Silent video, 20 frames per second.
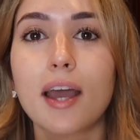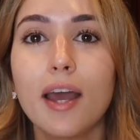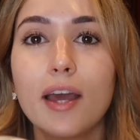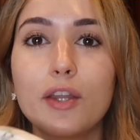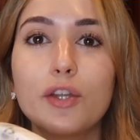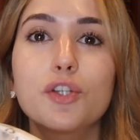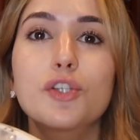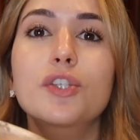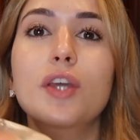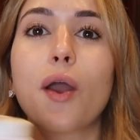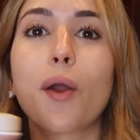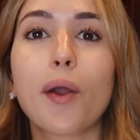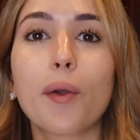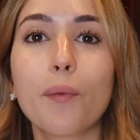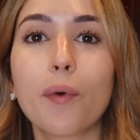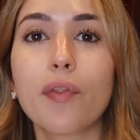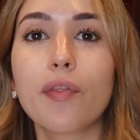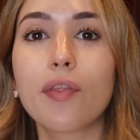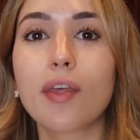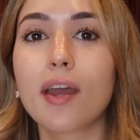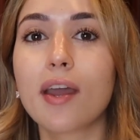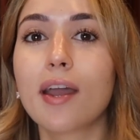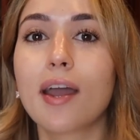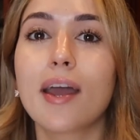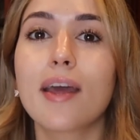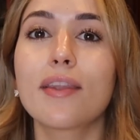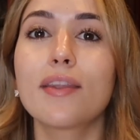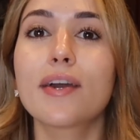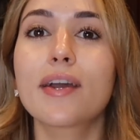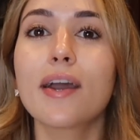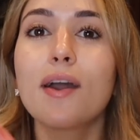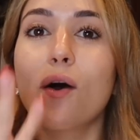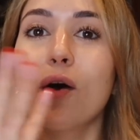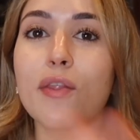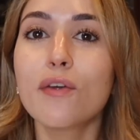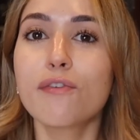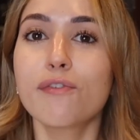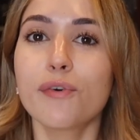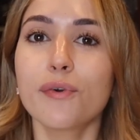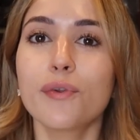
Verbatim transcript: and you just carry one thing and look at all the